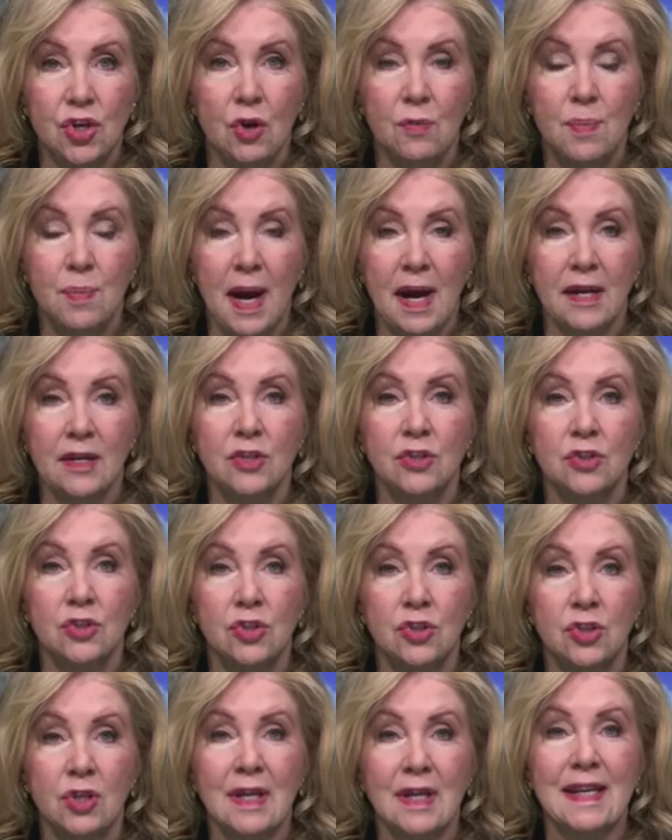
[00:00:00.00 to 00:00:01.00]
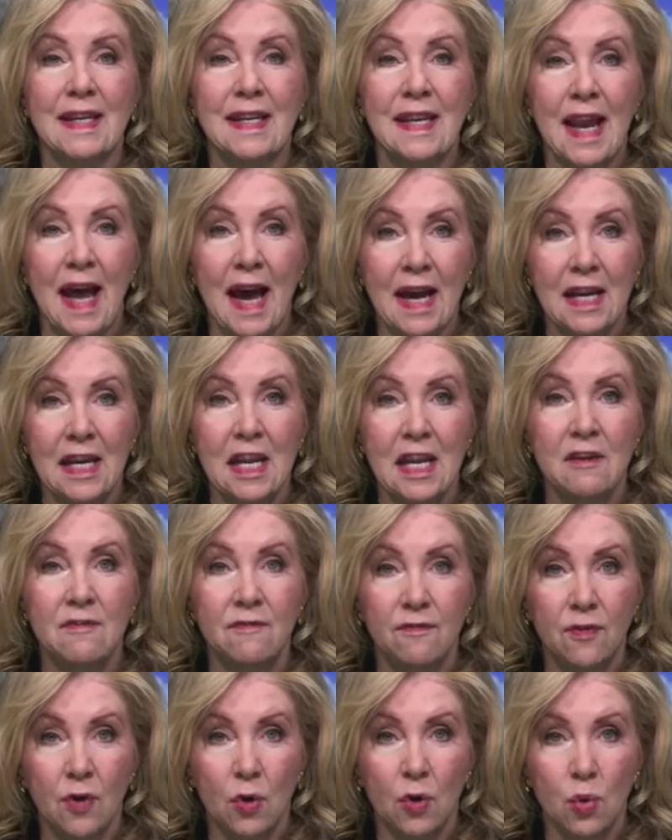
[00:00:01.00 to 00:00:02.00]
Biden took
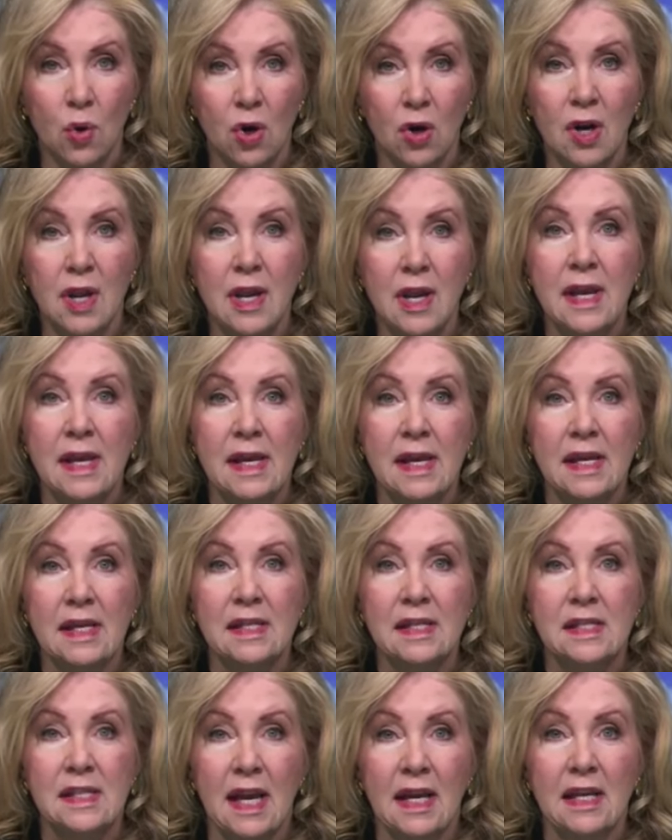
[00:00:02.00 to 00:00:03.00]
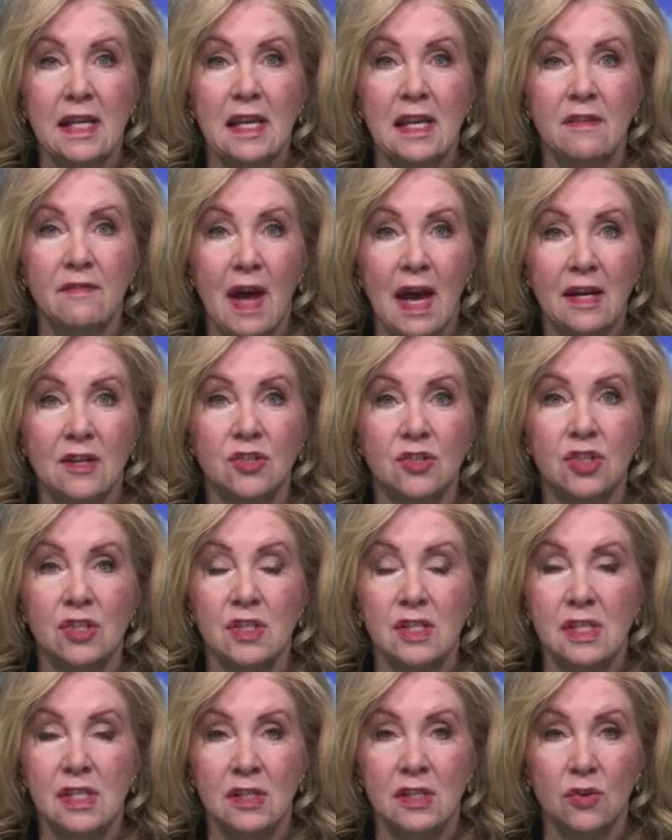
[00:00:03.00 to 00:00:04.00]
94 executive
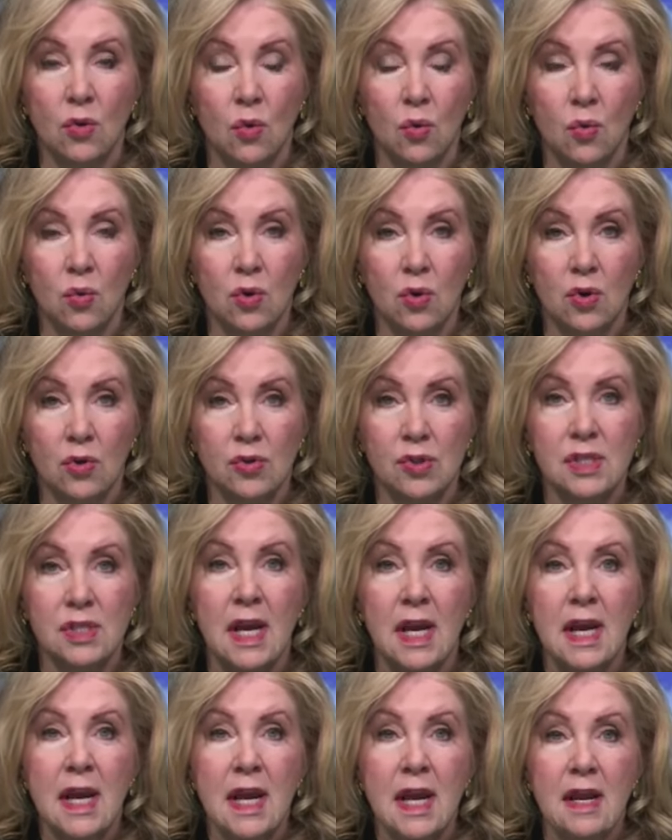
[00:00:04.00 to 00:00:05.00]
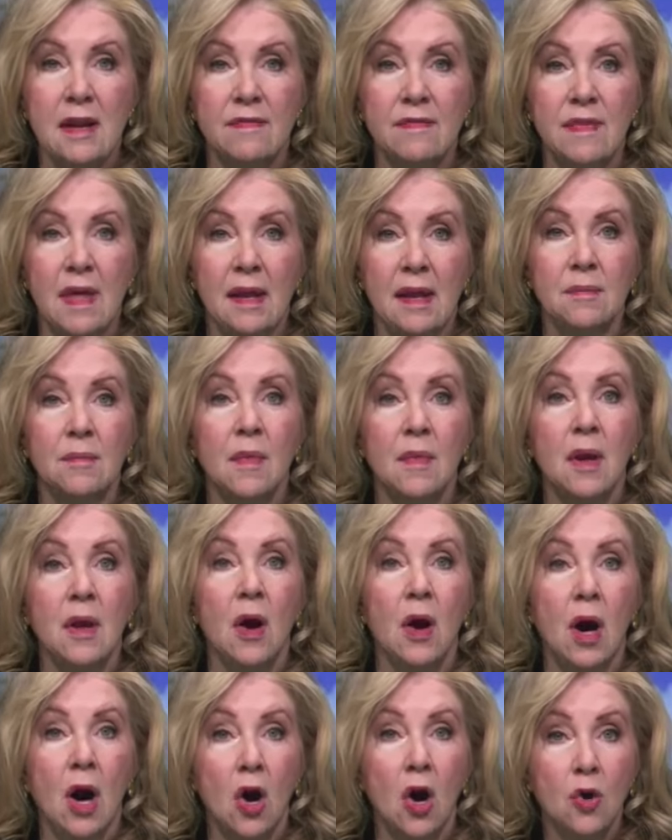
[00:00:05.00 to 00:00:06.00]
actions and orders that
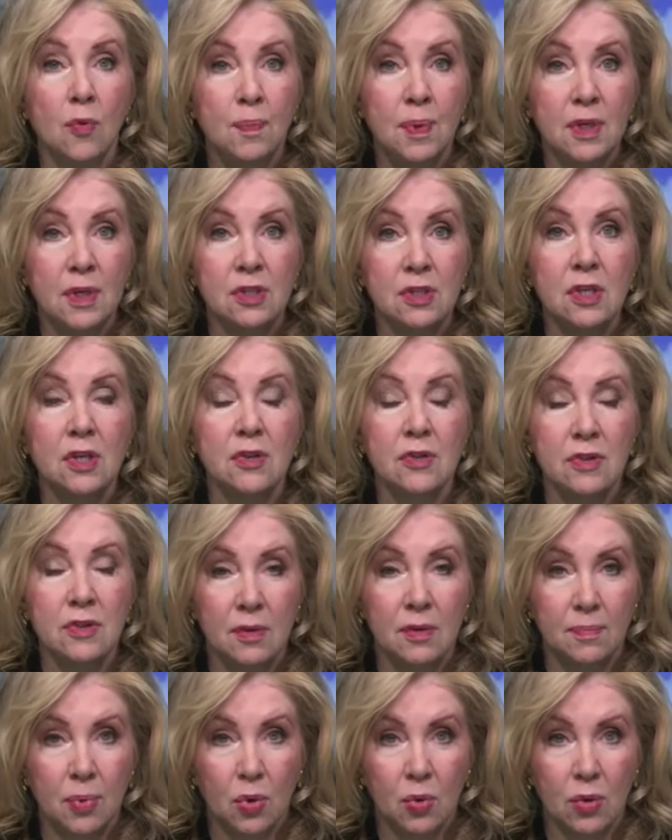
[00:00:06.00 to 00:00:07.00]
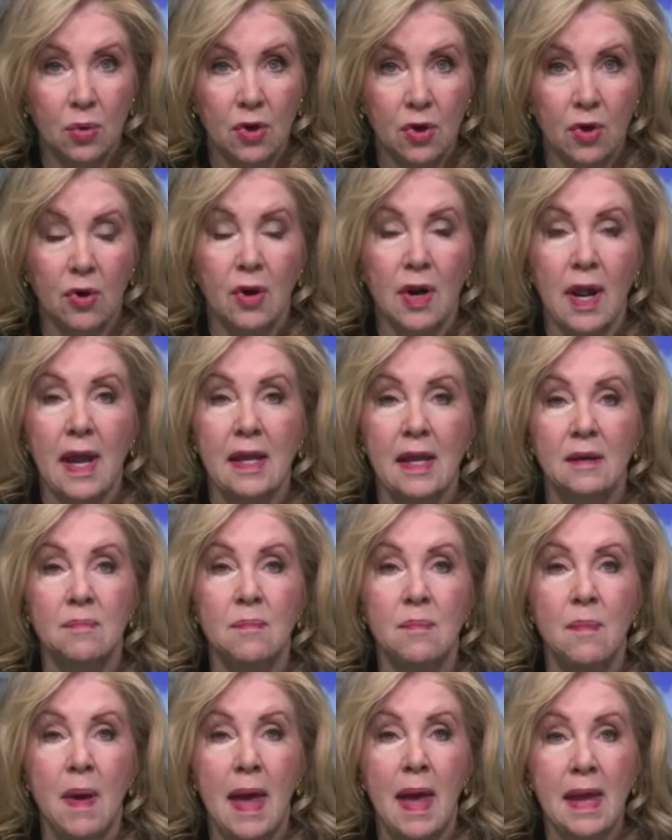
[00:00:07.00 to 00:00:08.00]
opened the border
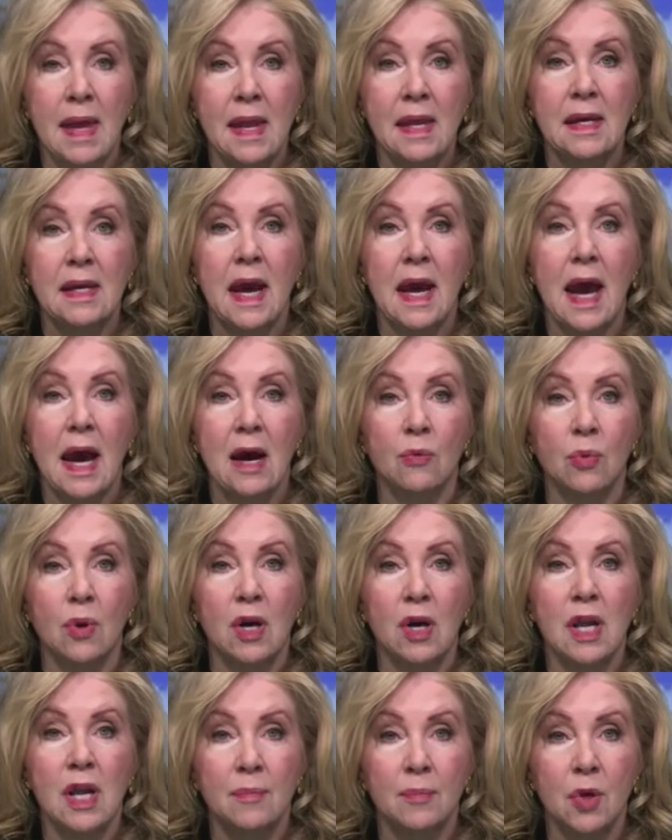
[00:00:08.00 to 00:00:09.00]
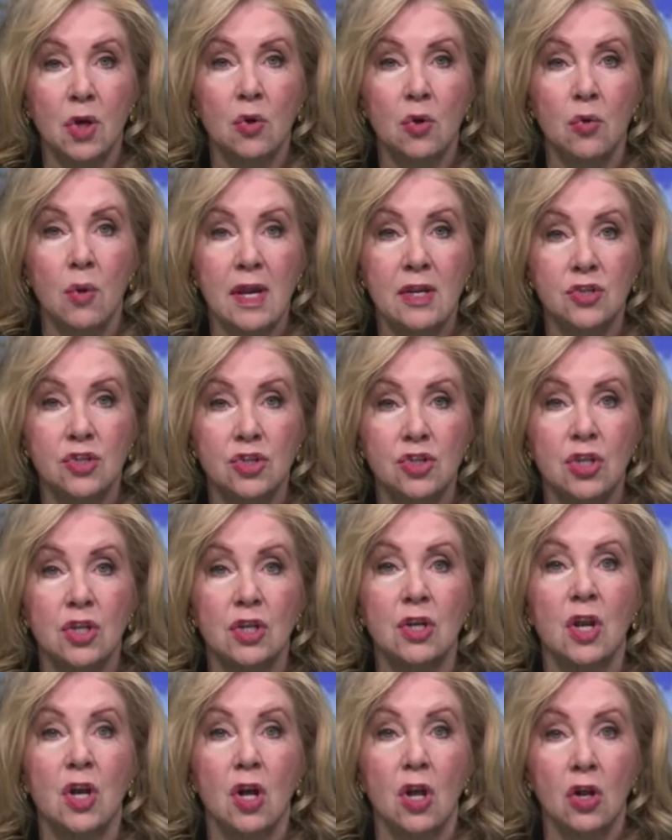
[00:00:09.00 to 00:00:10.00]
and made our
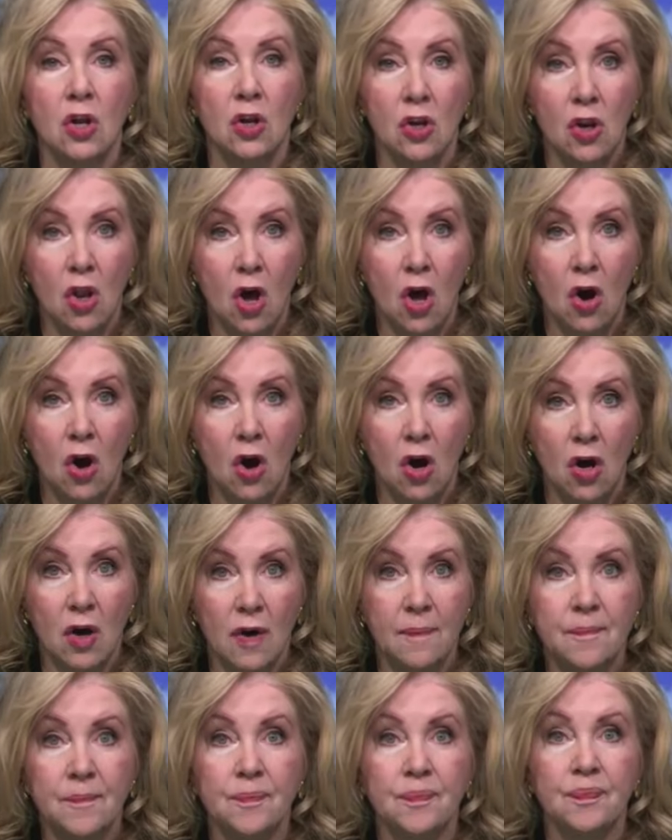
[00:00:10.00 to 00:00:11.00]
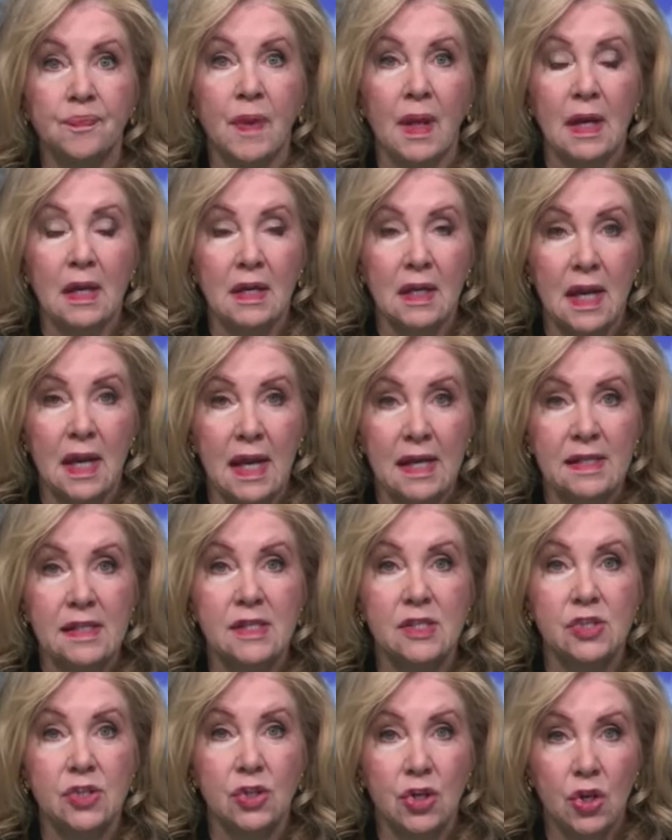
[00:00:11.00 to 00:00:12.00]
immigration law less
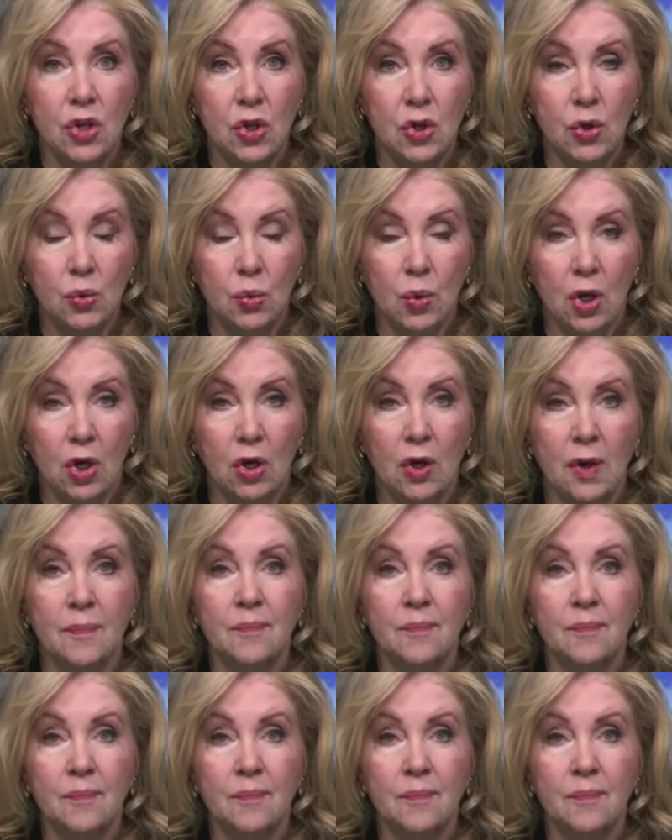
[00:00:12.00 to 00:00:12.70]
secure.